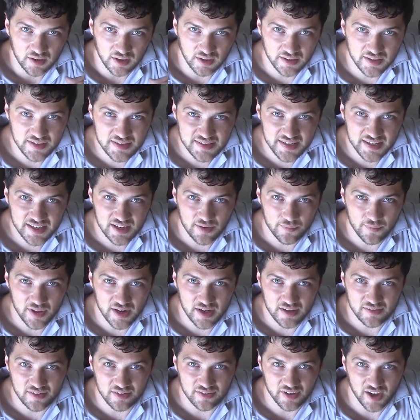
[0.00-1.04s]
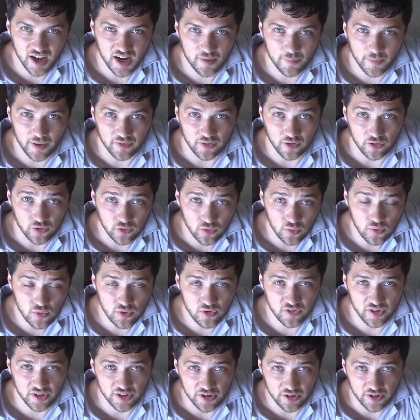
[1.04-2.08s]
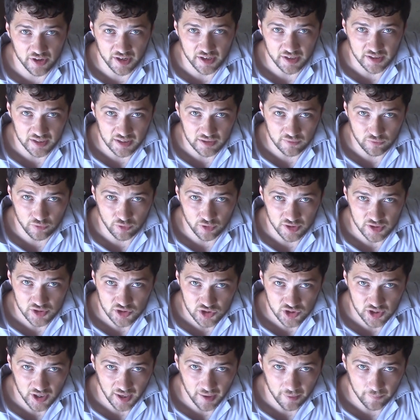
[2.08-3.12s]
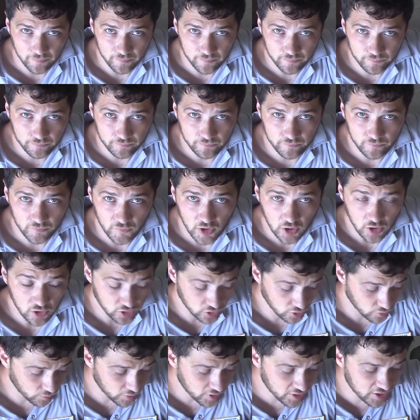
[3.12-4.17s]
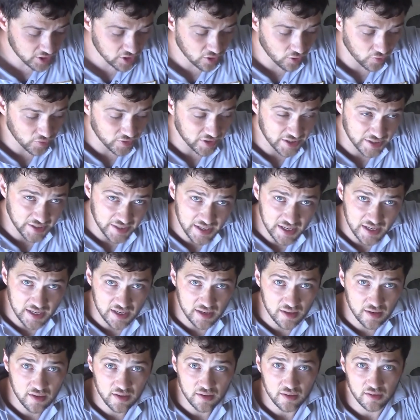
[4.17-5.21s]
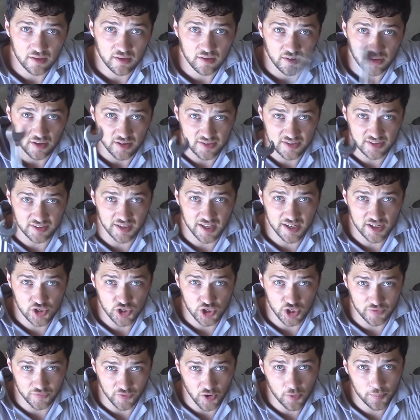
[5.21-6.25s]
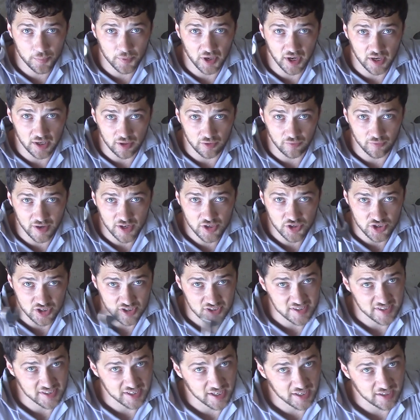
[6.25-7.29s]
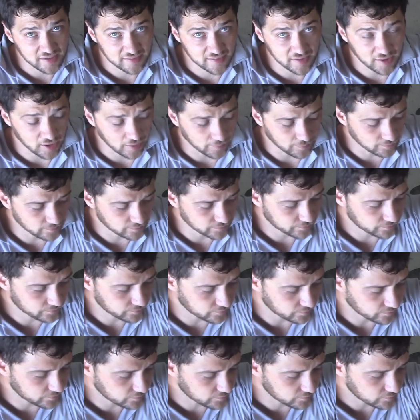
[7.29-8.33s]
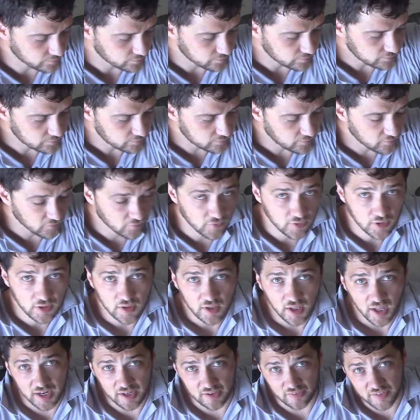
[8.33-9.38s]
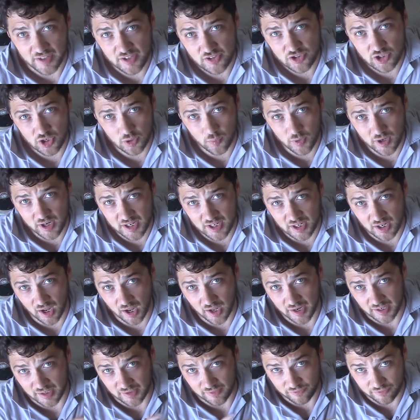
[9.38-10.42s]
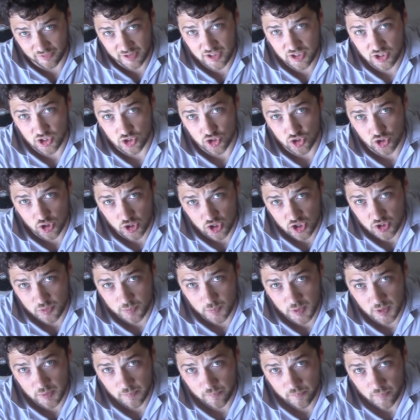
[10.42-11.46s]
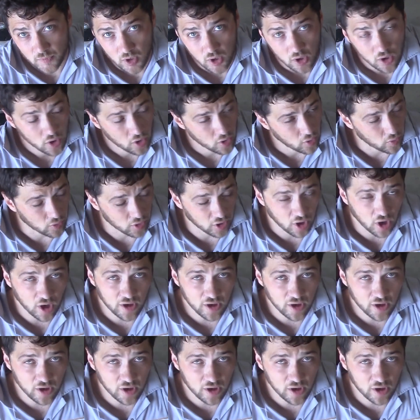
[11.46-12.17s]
Now let's take a minute to talk about the tools that you're going to need for this job. You really only need a selection of open-ended wrenches to get it done. And unless you're working on a vintage Cushman or